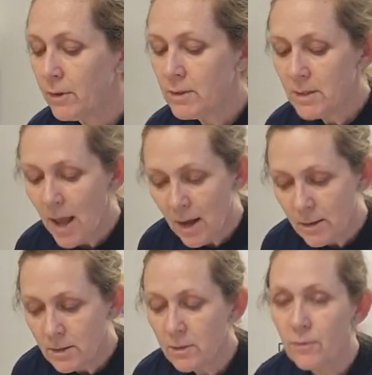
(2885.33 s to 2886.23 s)
wat sleg
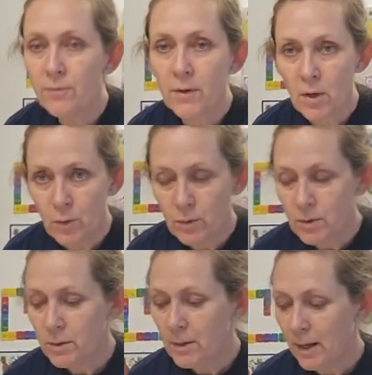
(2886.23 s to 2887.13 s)
is vir goed.
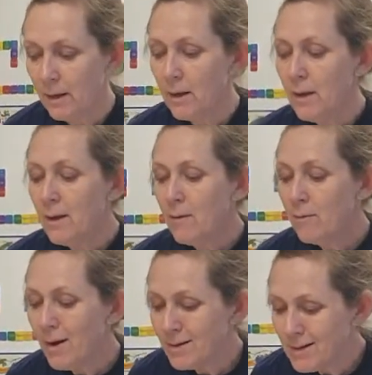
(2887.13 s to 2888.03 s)
Nee.
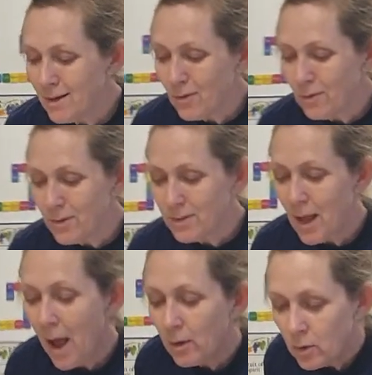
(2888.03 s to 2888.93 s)
Right, and not this,
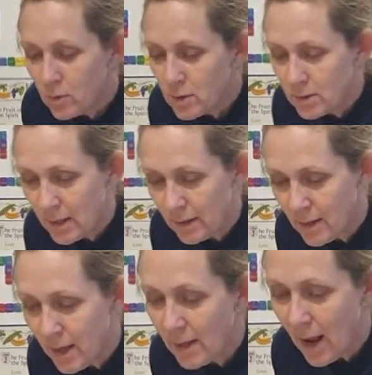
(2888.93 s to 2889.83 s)
how cute is that?
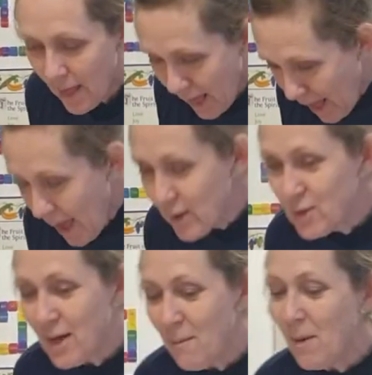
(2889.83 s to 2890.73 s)
That
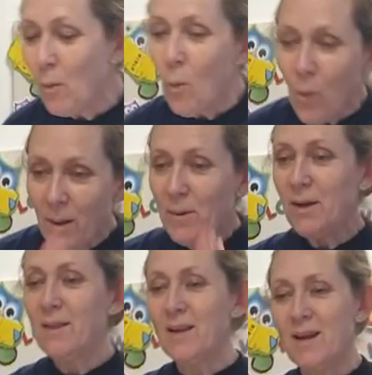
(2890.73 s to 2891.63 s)
actually came out way
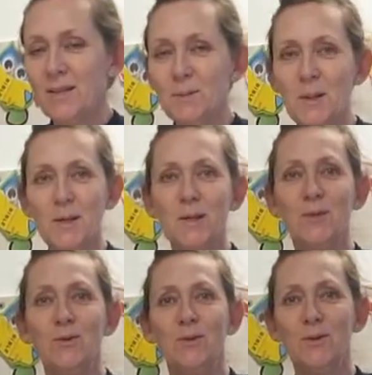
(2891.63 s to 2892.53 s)
better than I expected
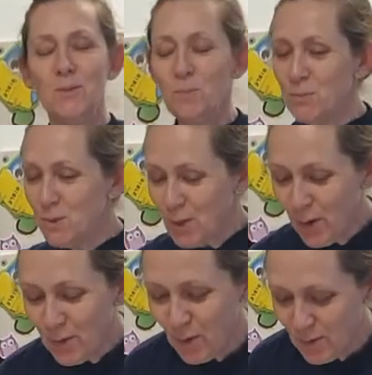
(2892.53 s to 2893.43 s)
it to.
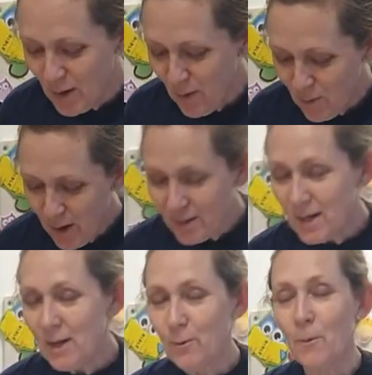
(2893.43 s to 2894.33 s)
So cute. Right,
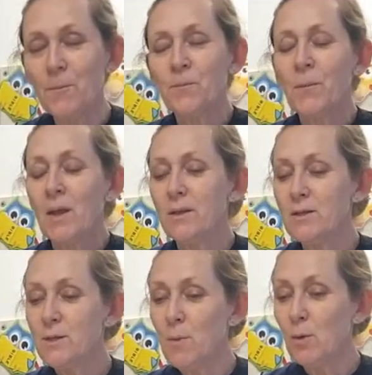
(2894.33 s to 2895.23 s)
Eleanor, this
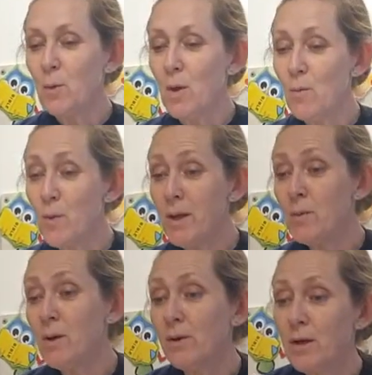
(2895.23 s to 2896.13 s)
is the part where
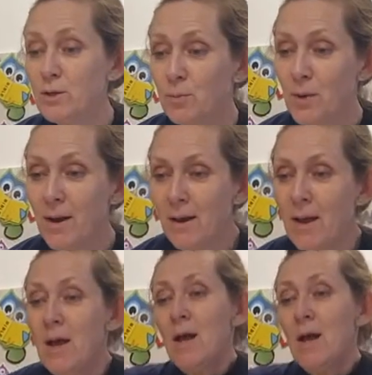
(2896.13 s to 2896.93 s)
we are going to pray.